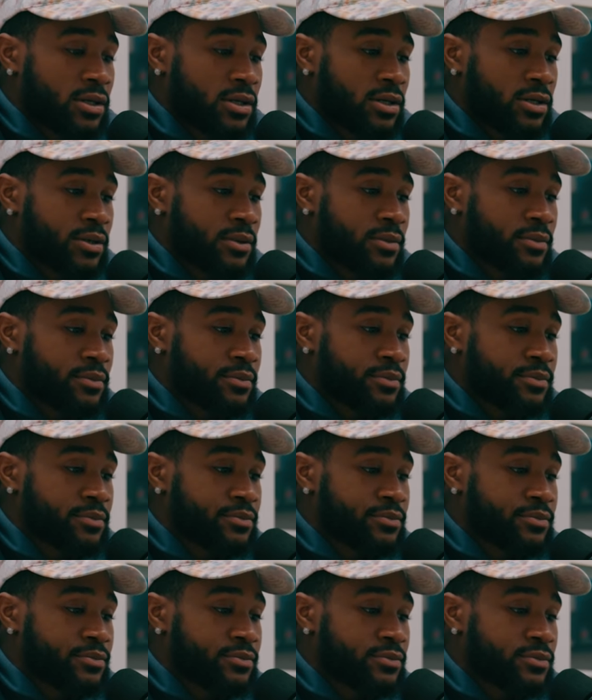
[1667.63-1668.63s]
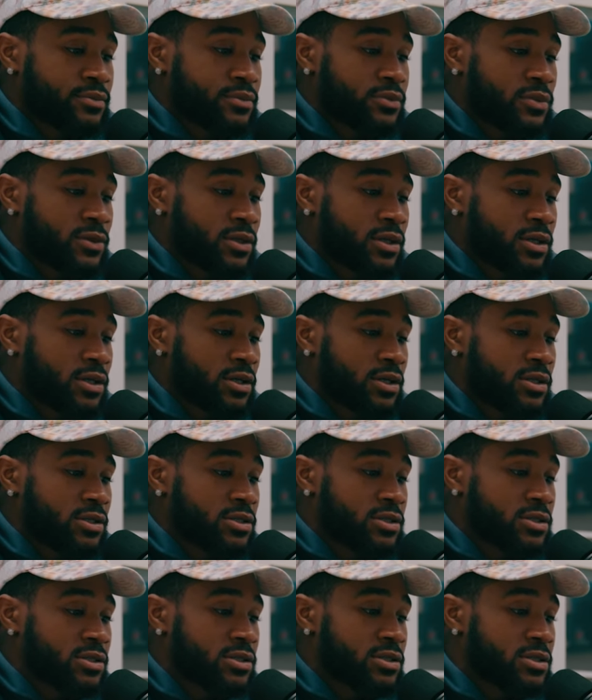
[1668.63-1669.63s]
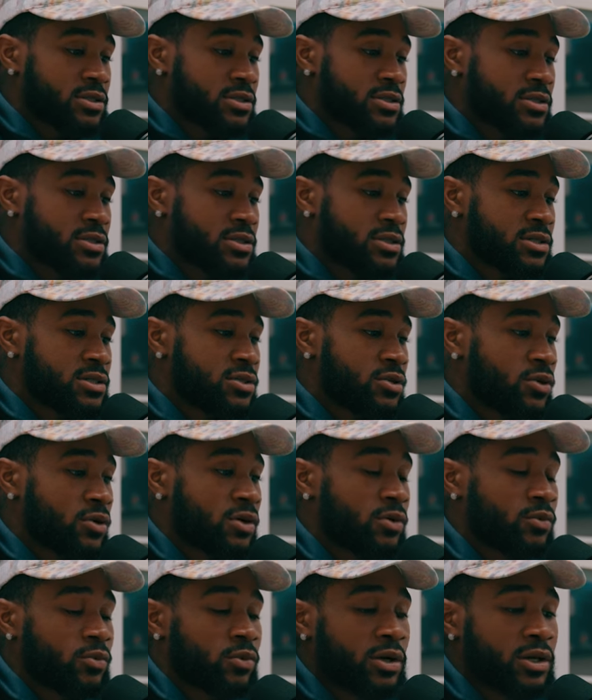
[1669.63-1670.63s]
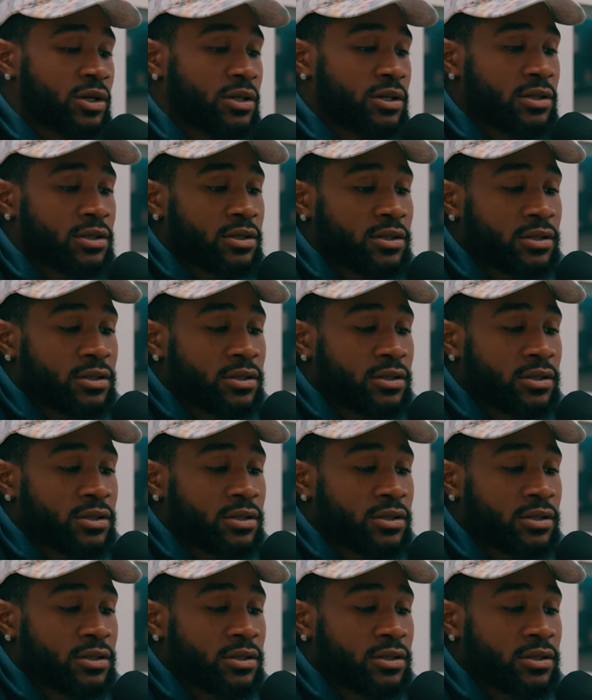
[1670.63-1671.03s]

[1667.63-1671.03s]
Um, uh, just, just knowing what